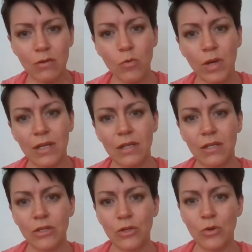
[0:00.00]
when
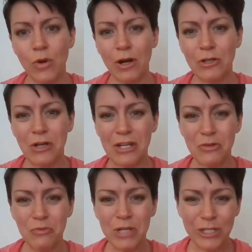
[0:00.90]
you are trying to
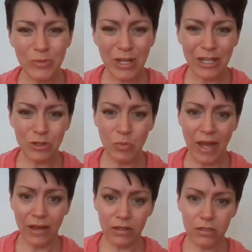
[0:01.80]
reach behind your
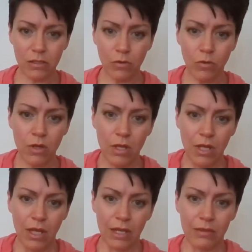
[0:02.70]
back. So
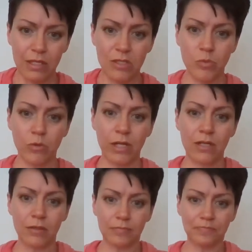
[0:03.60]
at this point,
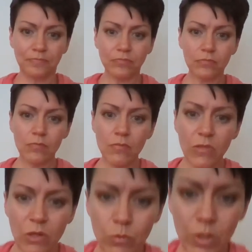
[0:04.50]
we